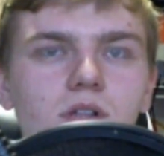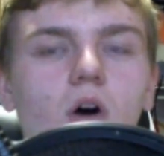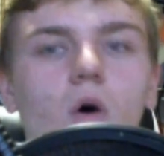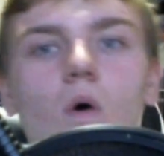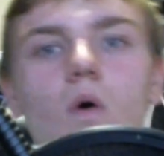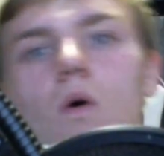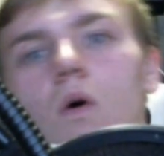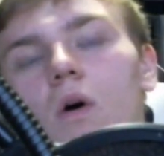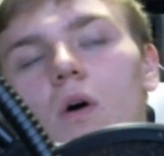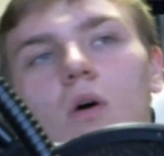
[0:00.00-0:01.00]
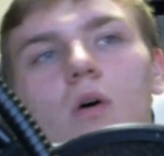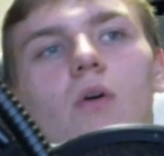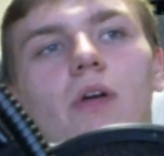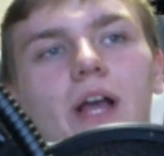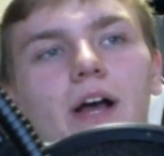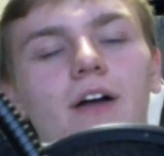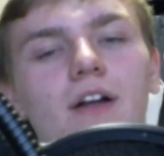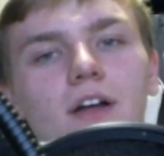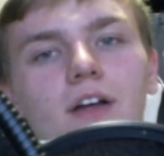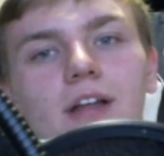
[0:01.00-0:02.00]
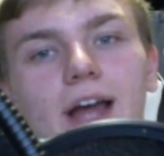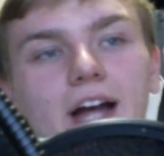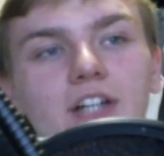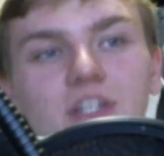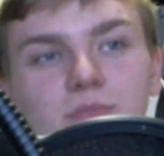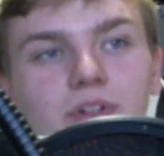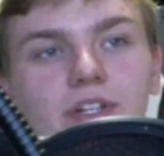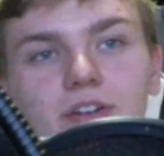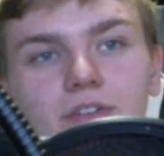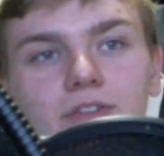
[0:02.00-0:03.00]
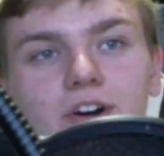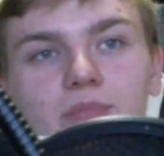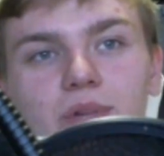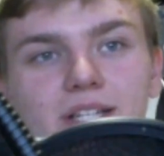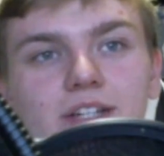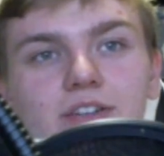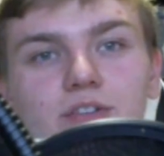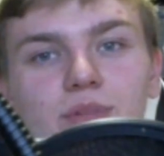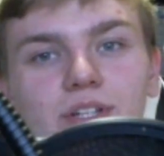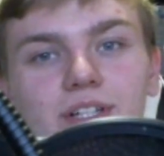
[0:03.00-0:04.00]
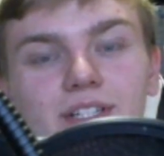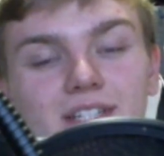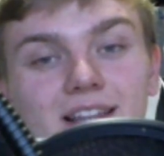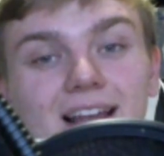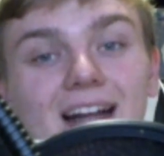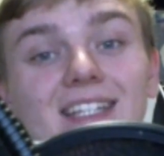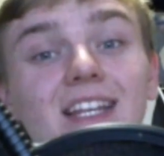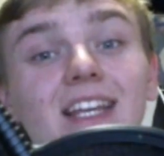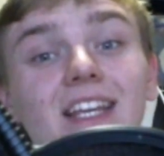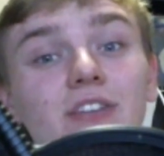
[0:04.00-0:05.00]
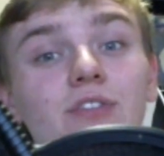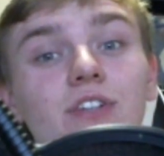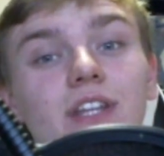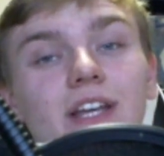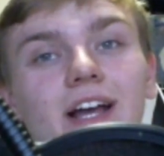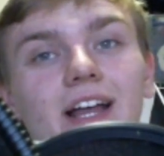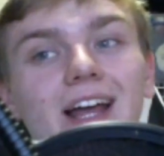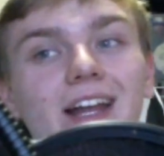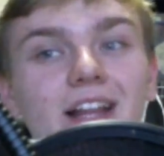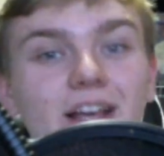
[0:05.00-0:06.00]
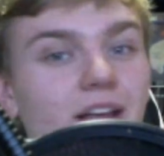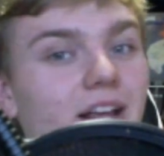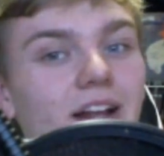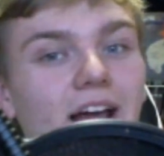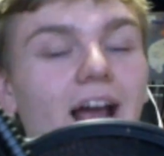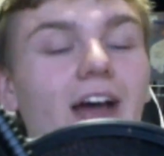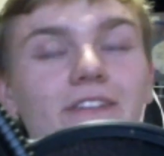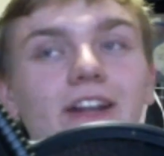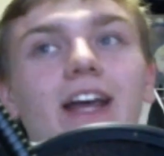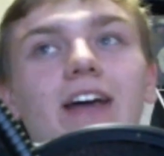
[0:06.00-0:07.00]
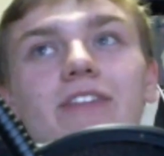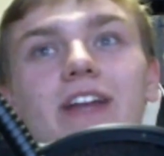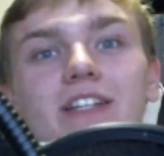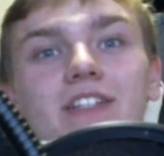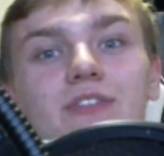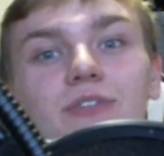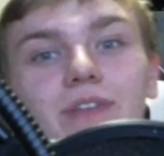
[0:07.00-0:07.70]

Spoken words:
Oh yeah. actually building your own farm, placing your own buildings, that's a huge thing. They have to have that soon.